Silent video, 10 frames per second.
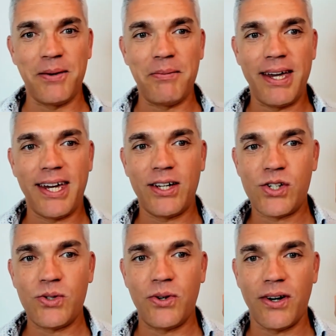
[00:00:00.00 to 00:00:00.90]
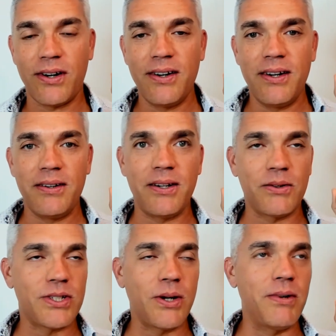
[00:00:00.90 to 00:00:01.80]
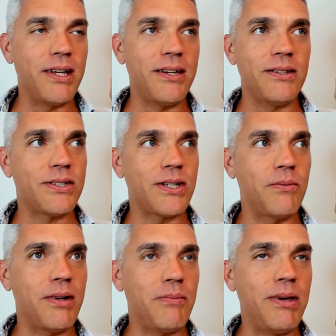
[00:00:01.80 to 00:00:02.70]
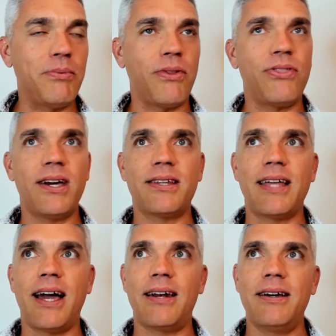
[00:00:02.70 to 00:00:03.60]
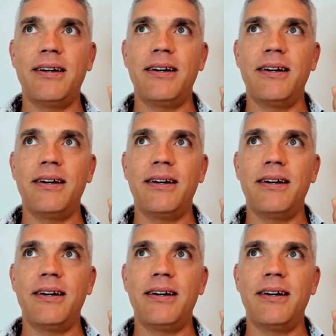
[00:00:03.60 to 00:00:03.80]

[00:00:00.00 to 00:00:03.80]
making sure, so many people think that